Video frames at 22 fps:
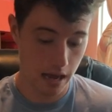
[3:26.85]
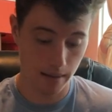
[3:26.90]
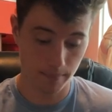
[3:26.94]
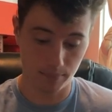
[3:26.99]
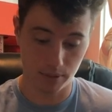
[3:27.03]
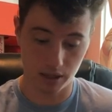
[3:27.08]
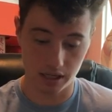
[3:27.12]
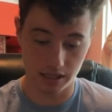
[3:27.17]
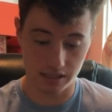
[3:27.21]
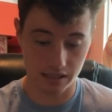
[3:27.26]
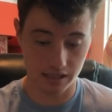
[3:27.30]

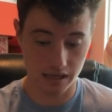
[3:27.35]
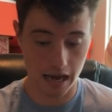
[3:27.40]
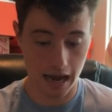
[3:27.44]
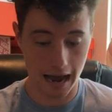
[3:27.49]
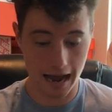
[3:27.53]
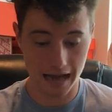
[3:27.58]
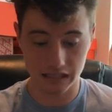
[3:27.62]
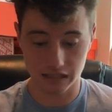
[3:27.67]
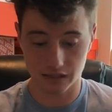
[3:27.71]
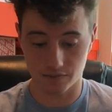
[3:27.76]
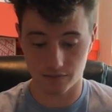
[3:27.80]
But
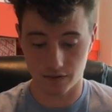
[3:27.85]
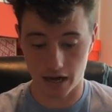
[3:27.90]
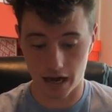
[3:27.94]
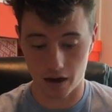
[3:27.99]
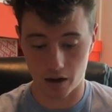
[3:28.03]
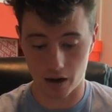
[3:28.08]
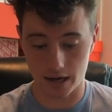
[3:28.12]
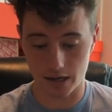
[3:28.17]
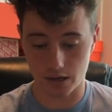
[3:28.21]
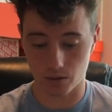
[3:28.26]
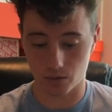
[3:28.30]
as of now,
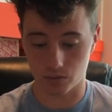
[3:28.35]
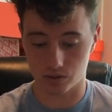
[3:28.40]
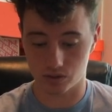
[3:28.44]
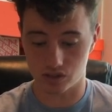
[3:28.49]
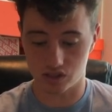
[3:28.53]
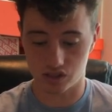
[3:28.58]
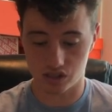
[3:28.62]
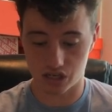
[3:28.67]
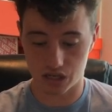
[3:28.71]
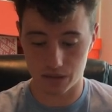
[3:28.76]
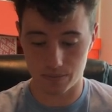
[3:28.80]
I don't
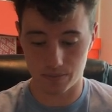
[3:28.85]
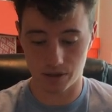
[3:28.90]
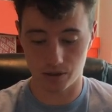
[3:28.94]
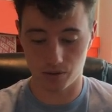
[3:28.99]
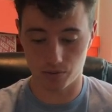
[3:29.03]
see me